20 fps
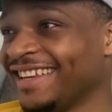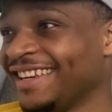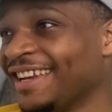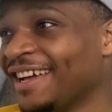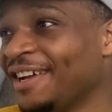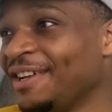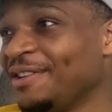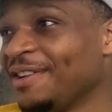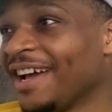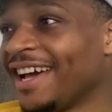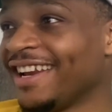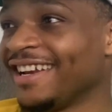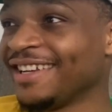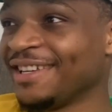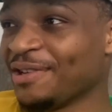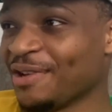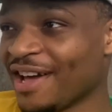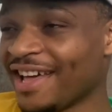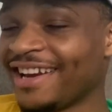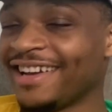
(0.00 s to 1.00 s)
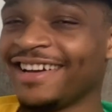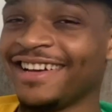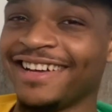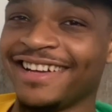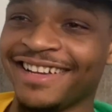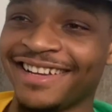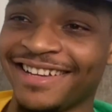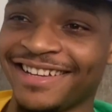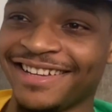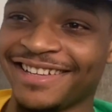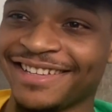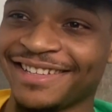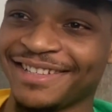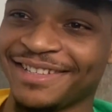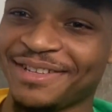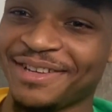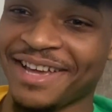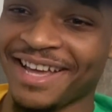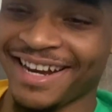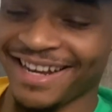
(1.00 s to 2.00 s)
No, you gotta,
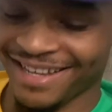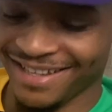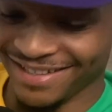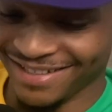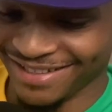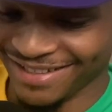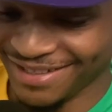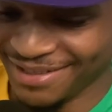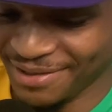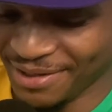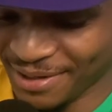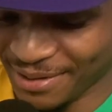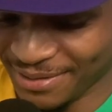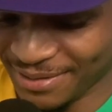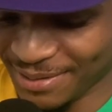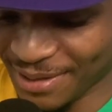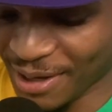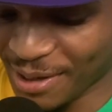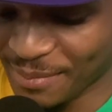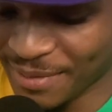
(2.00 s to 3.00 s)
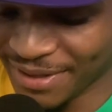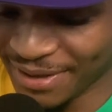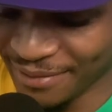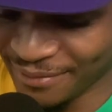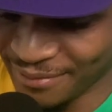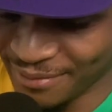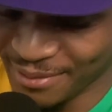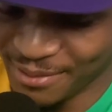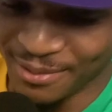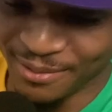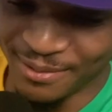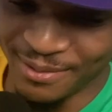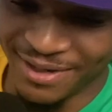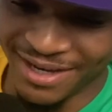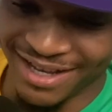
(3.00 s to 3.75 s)
it's all about the food.